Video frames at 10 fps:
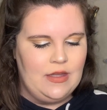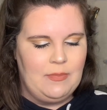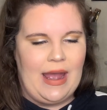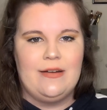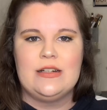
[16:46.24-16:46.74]

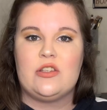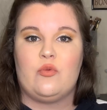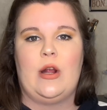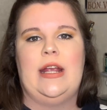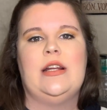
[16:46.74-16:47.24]
palettes
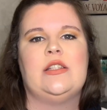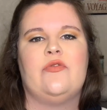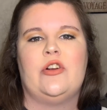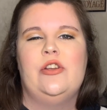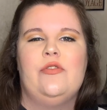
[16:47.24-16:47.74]
ranked
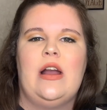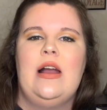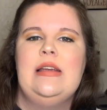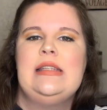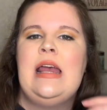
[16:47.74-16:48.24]
for you
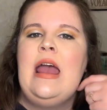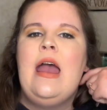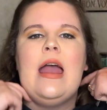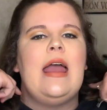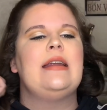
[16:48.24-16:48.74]
guys.
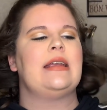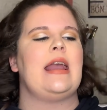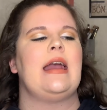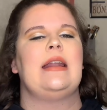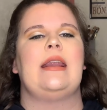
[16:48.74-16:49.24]
And
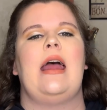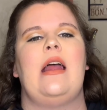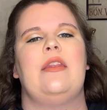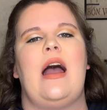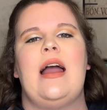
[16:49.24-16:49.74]
again,
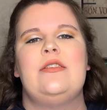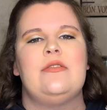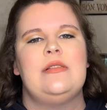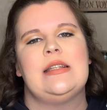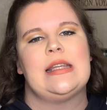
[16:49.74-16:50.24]
I
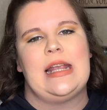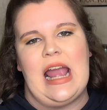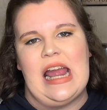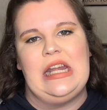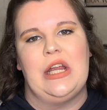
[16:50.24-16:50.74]
don't dislike
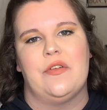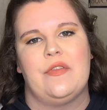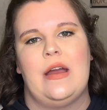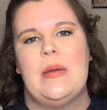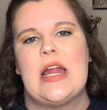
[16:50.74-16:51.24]
any of
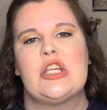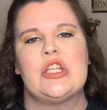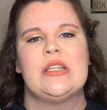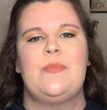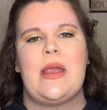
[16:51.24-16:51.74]
them. It's
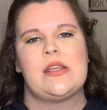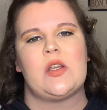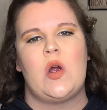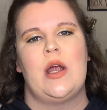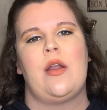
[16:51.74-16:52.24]
just based
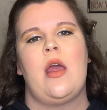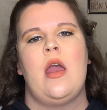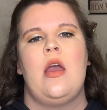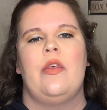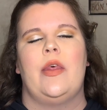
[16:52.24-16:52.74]
on
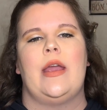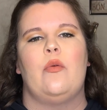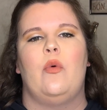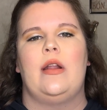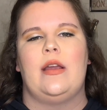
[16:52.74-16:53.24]
like
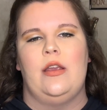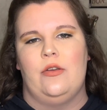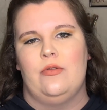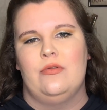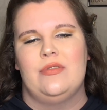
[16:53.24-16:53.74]
what I
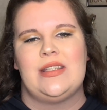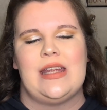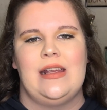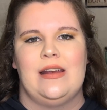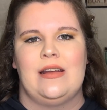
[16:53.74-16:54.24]
use
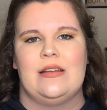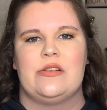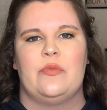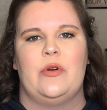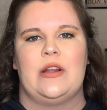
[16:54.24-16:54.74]
and
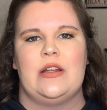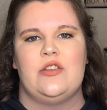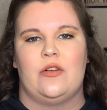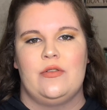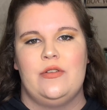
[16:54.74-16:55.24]
what I
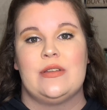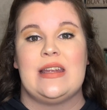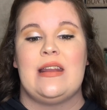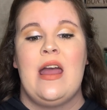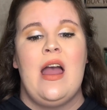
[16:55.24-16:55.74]
don't use.
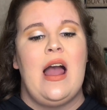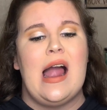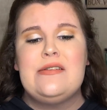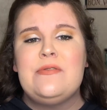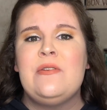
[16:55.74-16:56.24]
And
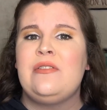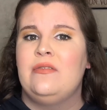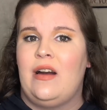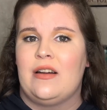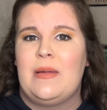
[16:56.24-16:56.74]
I don't use a
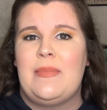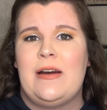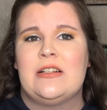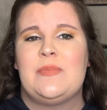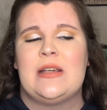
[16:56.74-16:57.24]
lot of my
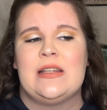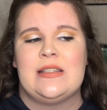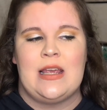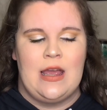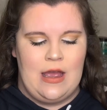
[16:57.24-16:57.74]
palettes
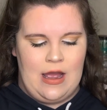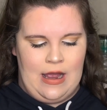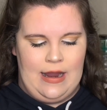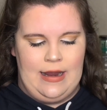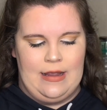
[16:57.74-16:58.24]
because
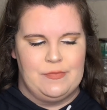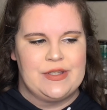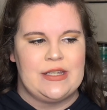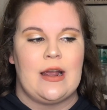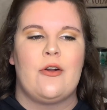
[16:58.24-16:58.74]
I am
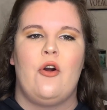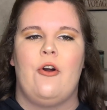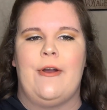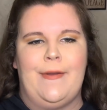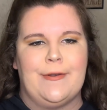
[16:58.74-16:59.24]
stuck
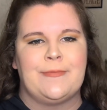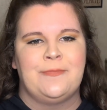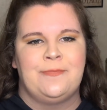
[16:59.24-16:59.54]
on